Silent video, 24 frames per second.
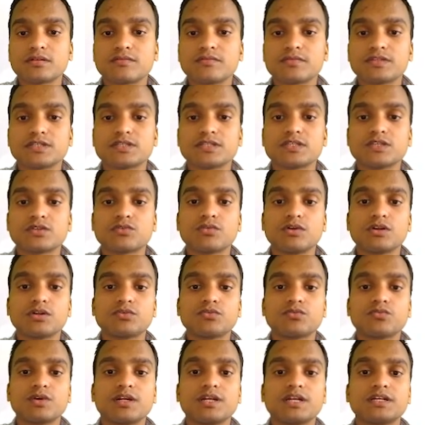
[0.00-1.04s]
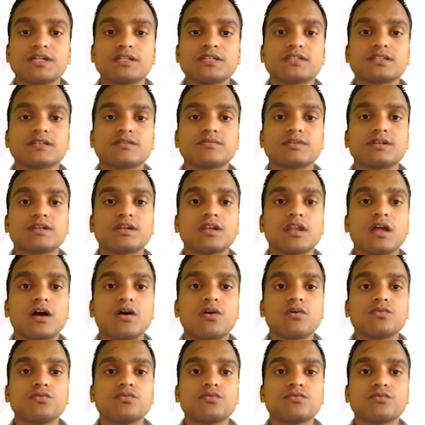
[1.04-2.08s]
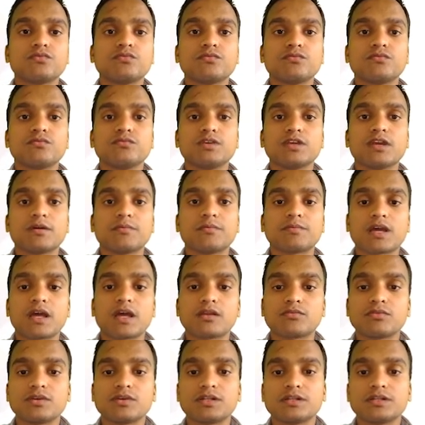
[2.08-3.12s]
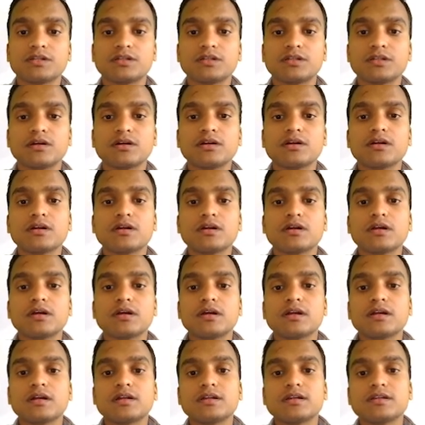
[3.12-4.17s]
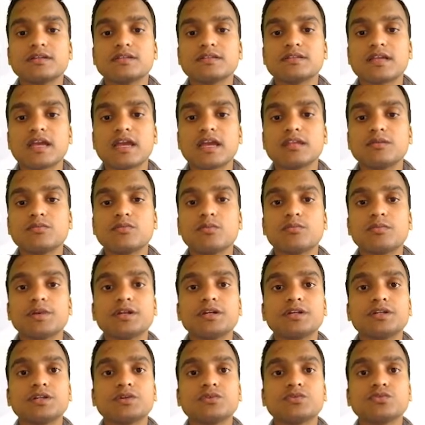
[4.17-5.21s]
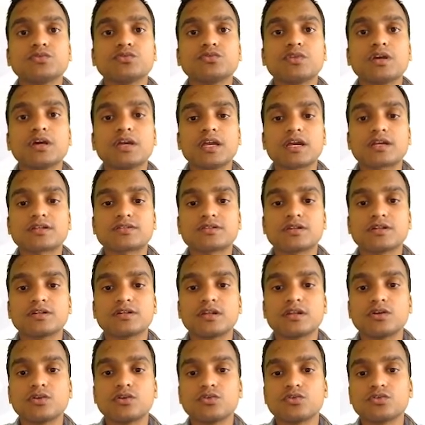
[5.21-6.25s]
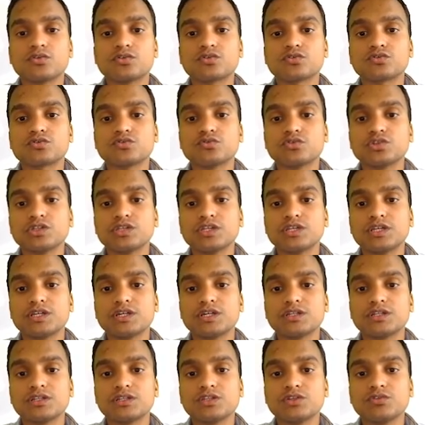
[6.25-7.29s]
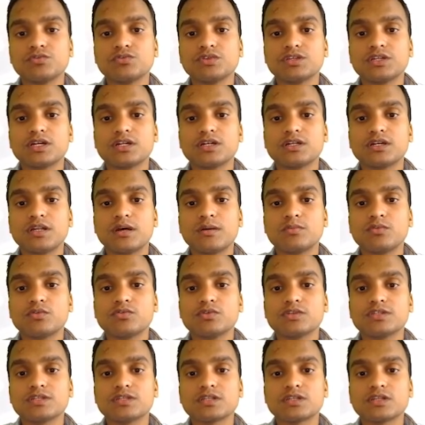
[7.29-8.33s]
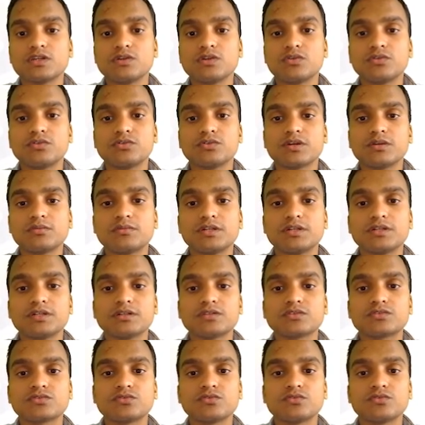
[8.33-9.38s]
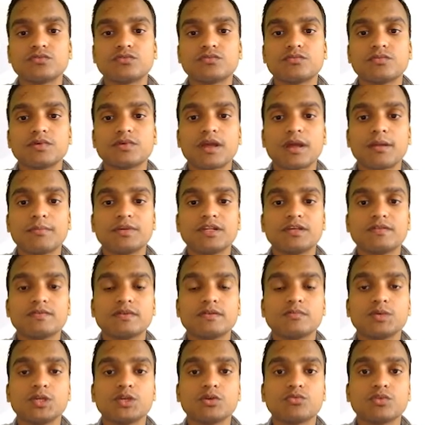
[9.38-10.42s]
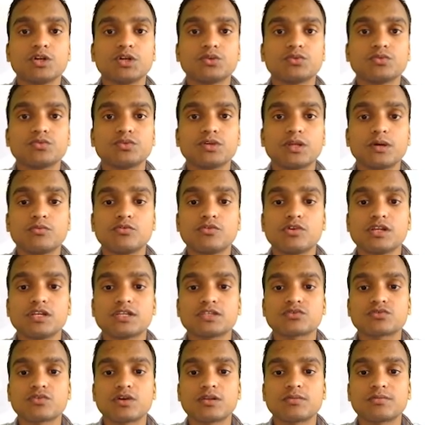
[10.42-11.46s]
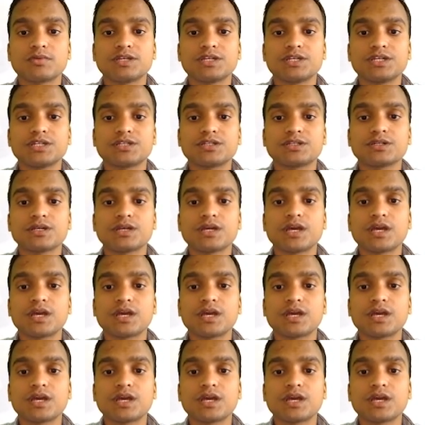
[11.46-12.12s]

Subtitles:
which is equal to 187, now we have calculated the design moment due to the external load. So here UDL W is in kilonewton meter, so MD will be equal to WL square by 8,